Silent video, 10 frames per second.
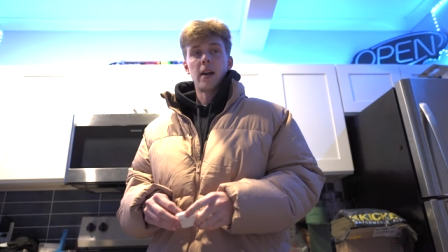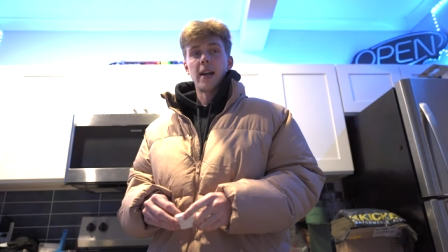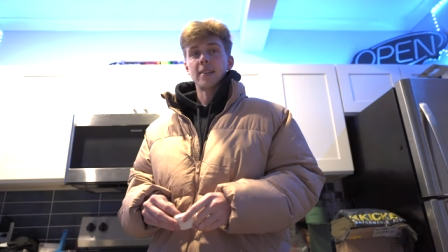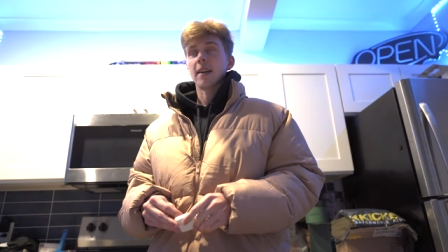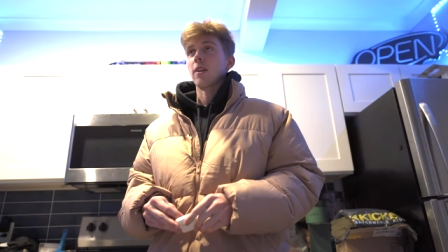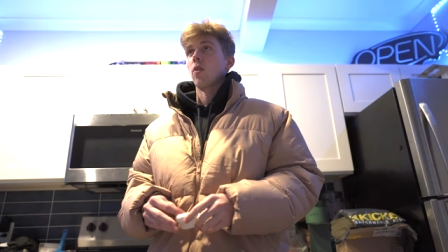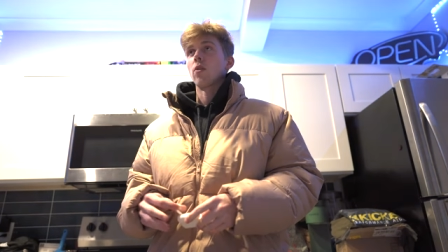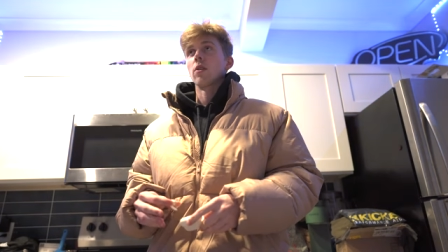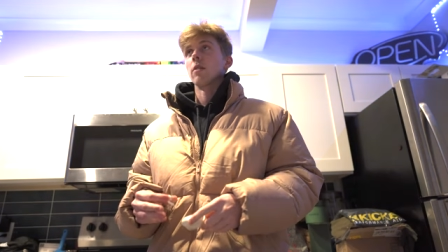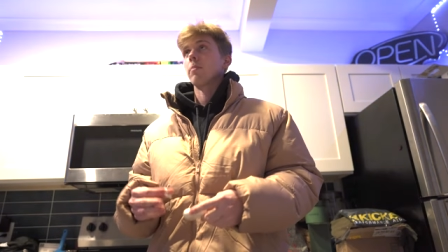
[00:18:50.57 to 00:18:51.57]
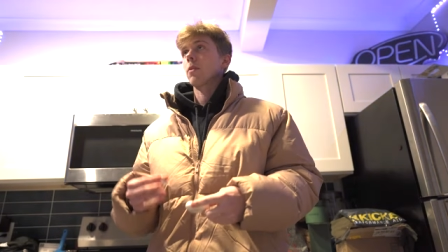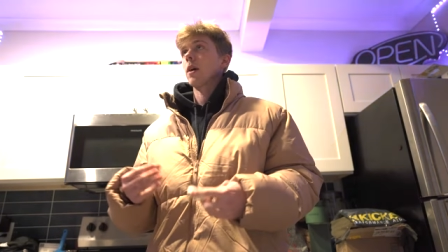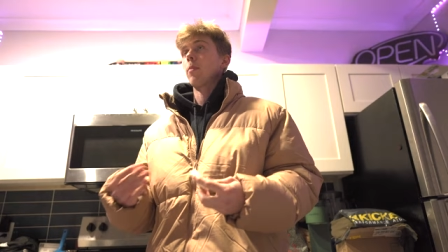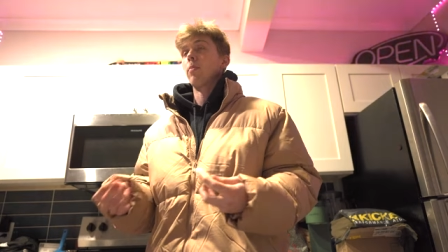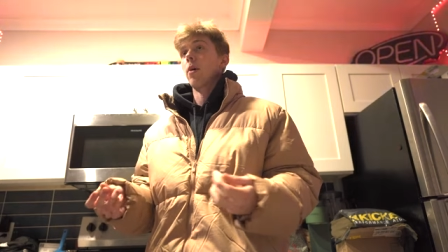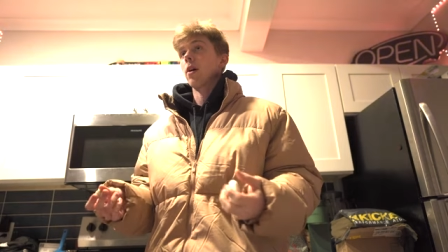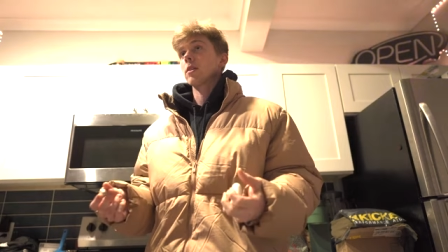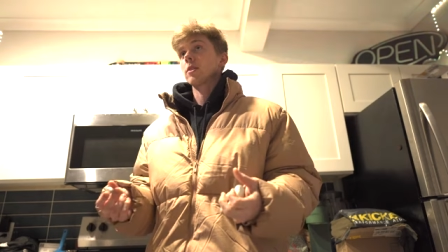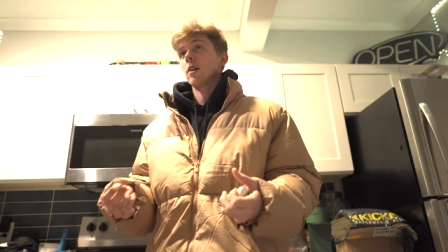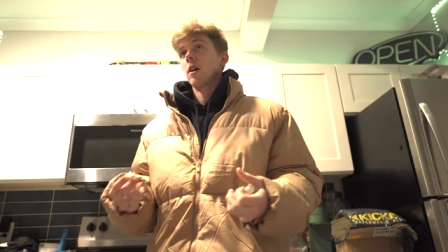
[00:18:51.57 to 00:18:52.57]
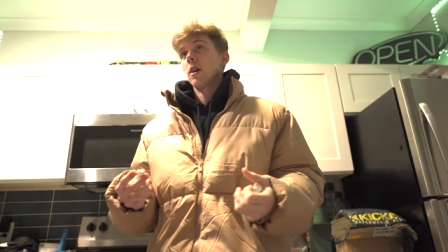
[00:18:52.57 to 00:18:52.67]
I just got to order a couple parts.